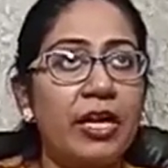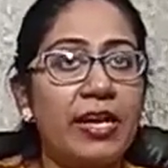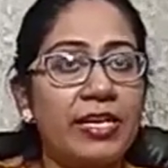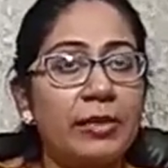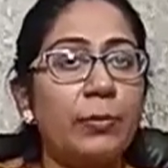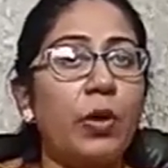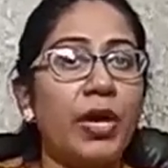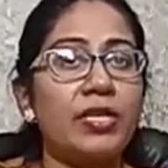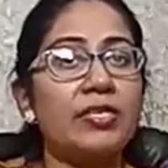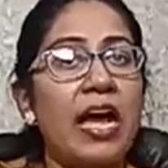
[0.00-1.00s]
Like the
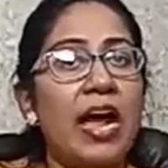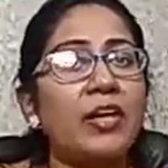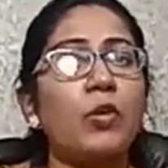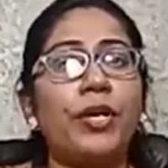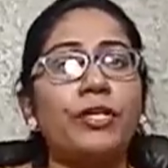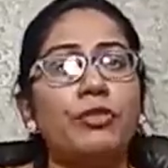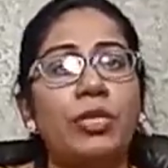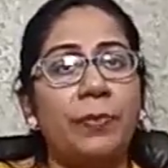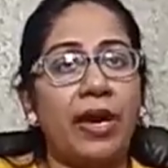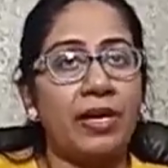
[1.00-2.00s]
boys are going to
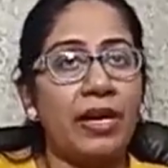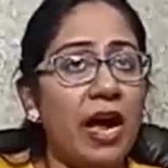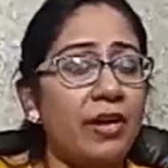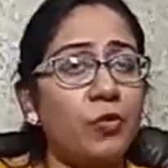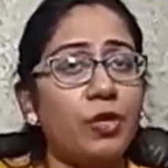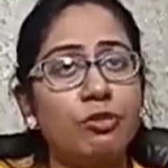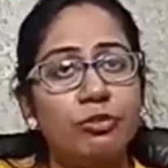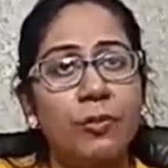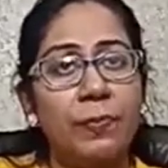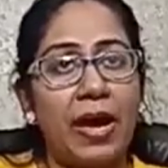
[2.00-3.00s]
the park. Are going to
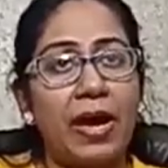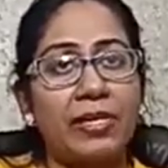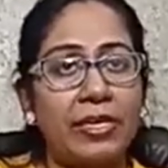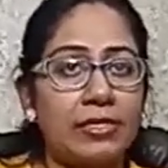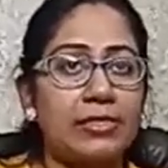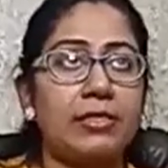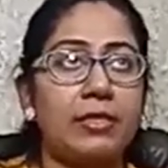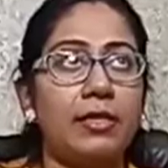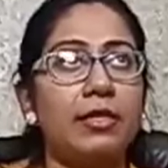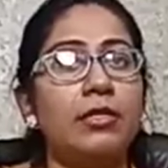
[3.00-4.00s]
the park is
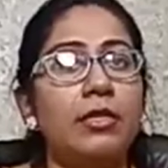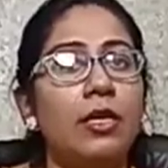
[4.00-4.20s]
the